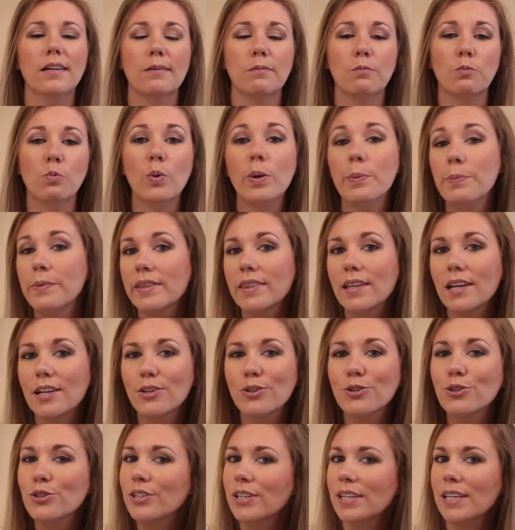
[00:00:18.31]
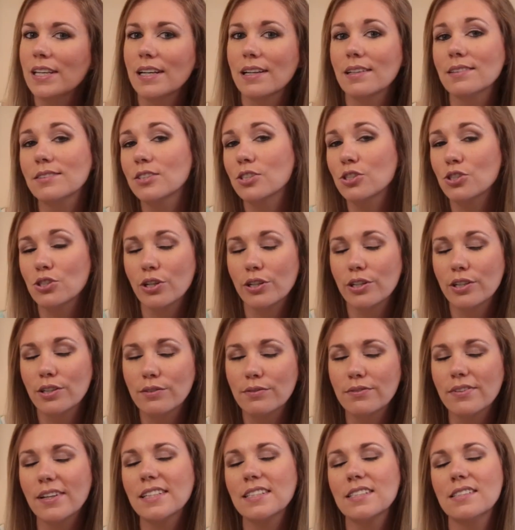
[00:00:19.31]
women that are looking at to start
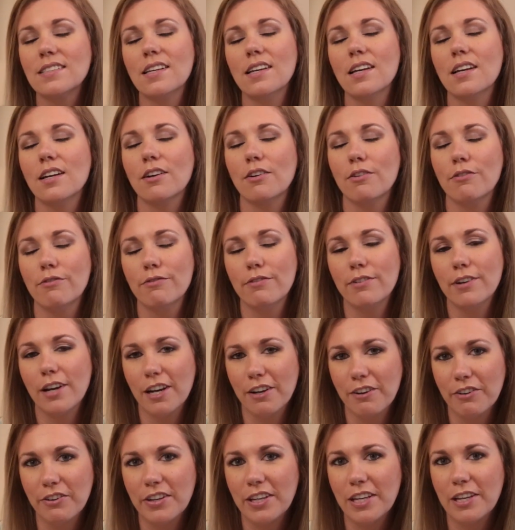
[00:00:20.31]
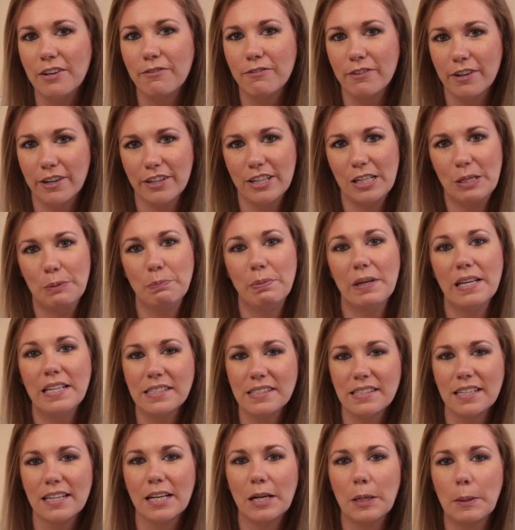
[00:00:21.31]
investing very very
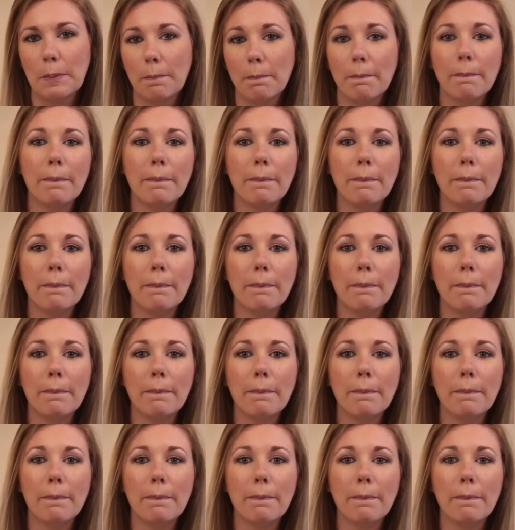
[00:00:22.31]
basic